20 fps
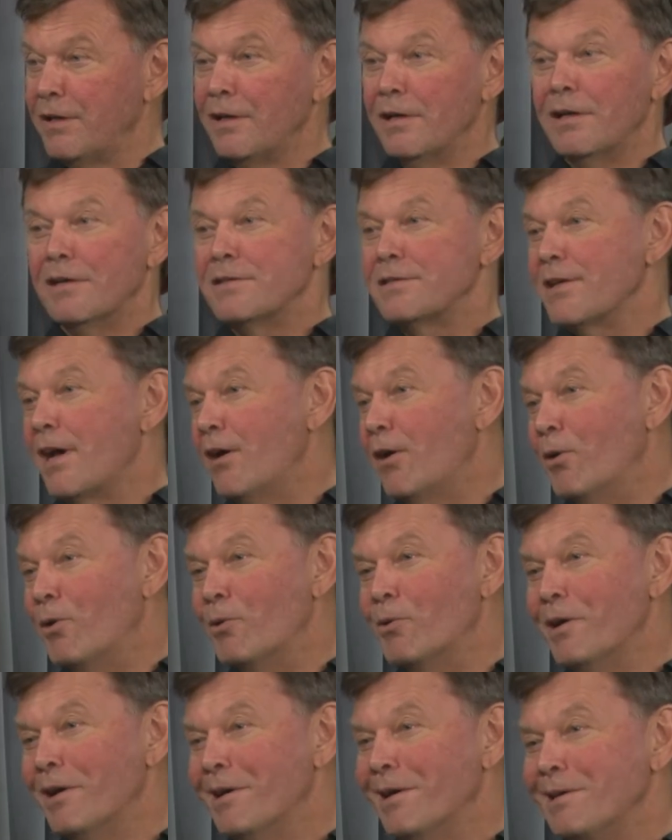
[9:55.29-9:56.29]

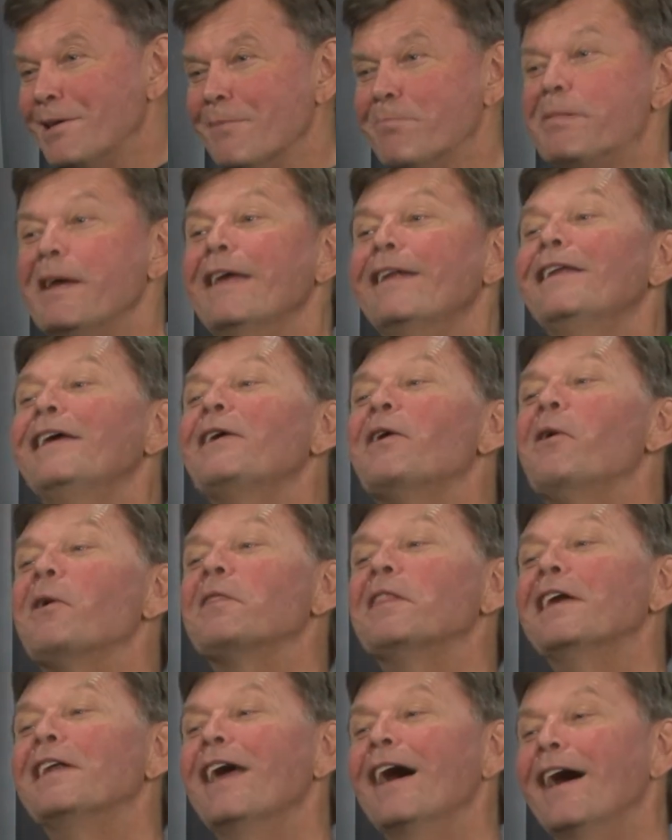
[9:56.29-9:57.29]
So depending
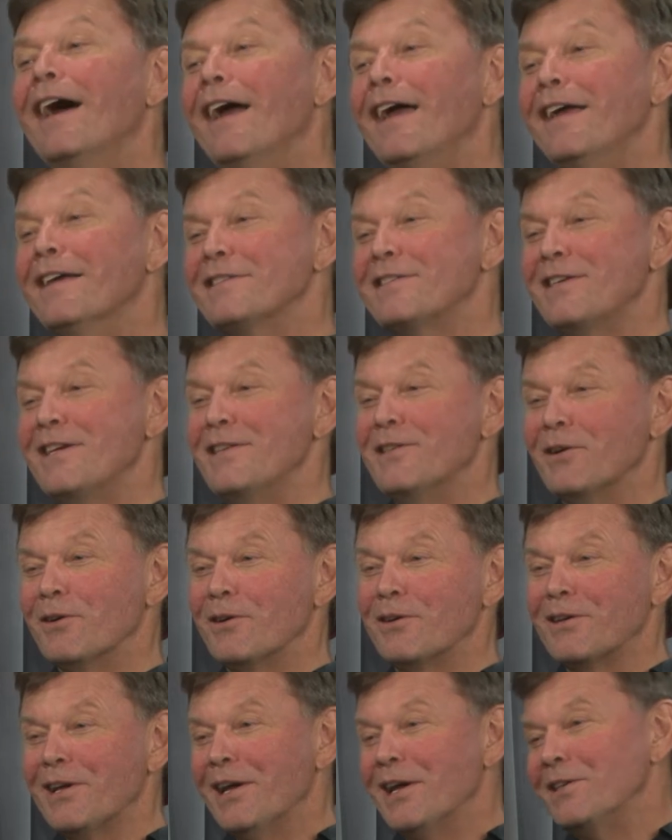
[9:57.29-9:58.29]
on the day, it's
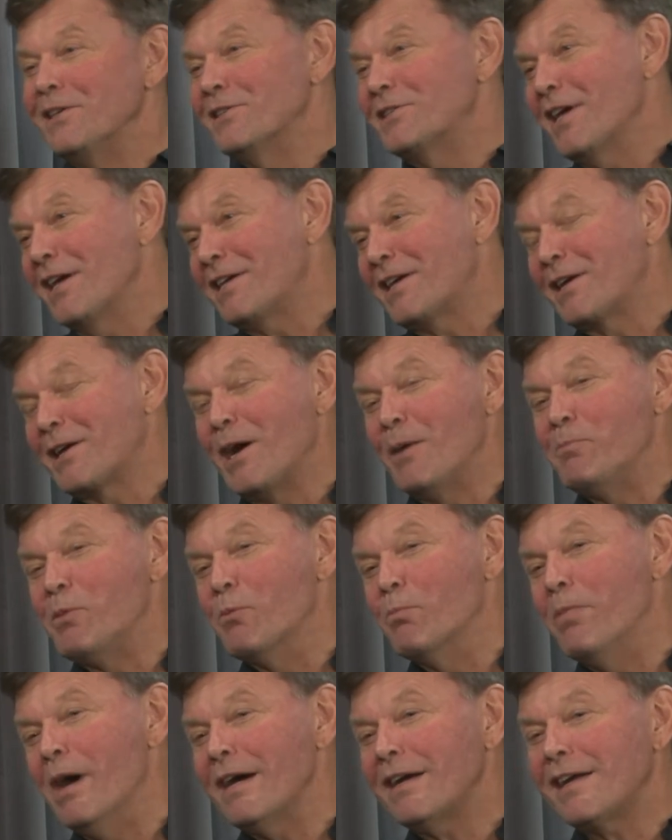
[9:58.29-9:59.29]
either you take a couple
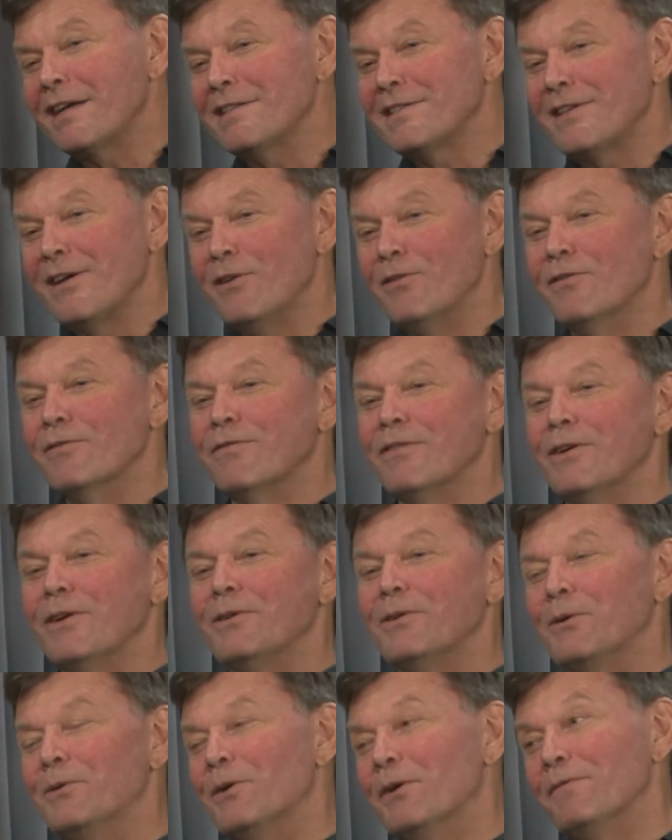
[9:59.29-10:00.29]
buckets
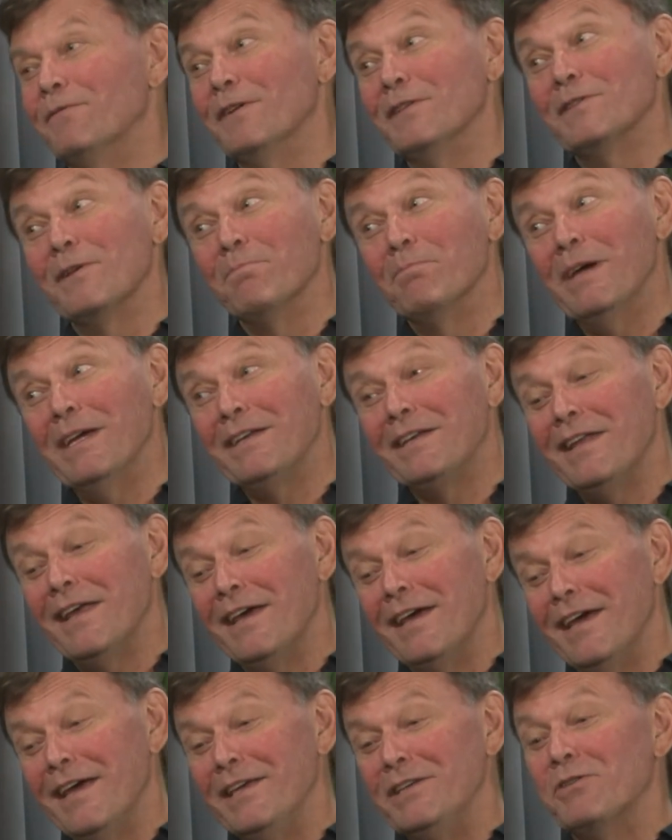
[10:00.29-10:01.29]
over, or if it's a big
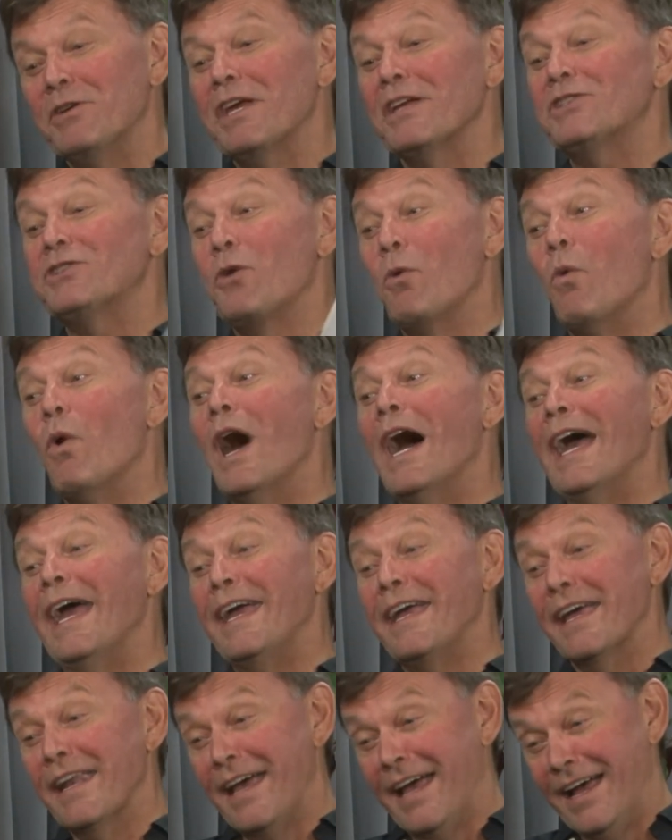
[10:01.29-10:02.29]
day, you get the
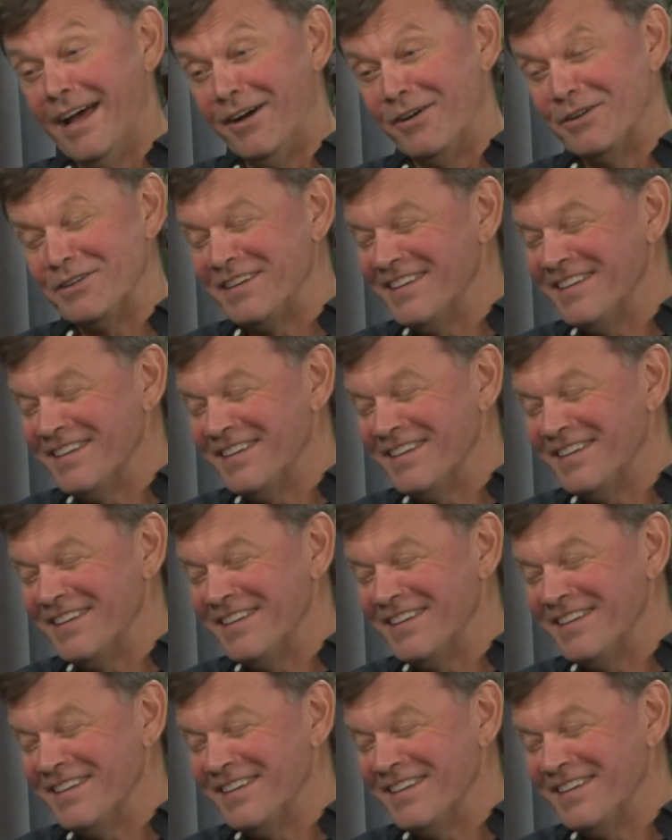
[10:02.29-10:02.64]
wagon out,